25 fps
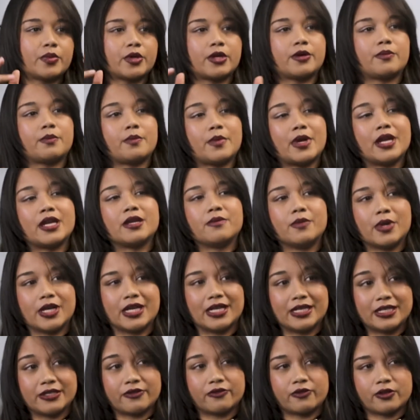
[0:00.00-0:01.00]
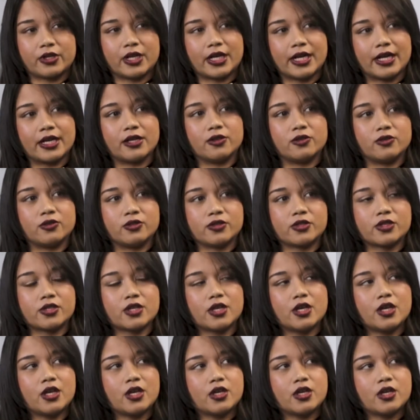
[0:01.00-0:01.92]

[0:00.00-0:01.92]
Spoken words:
but many different angles.